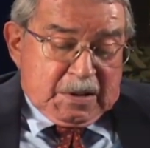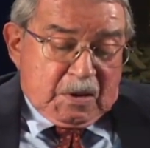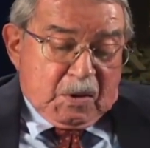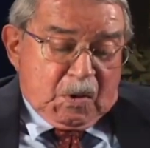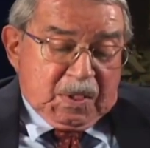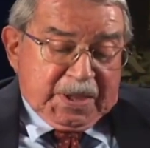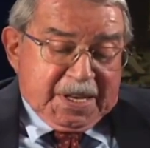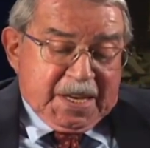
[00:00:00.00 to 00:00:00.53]

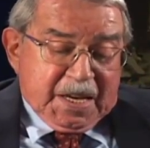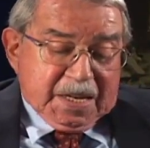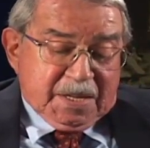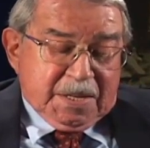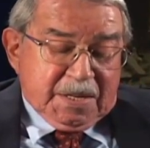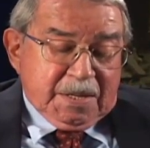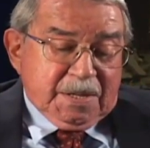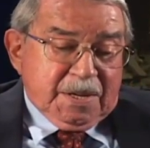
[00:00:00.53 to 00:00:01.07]
all the
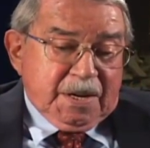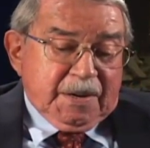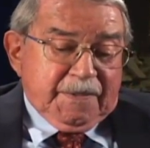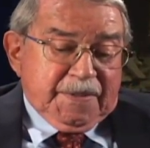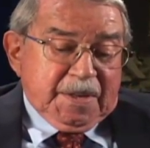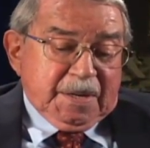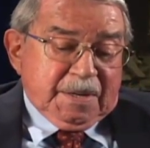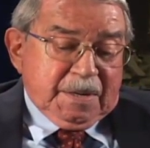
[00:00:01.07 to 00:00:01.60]
kids and stuff
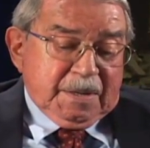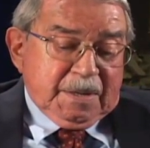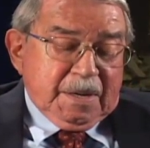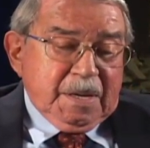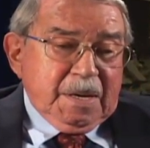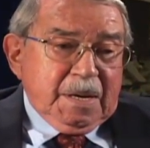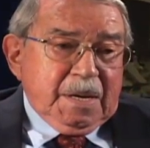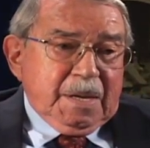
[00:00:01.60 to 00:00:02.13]
that oh, uh, yes.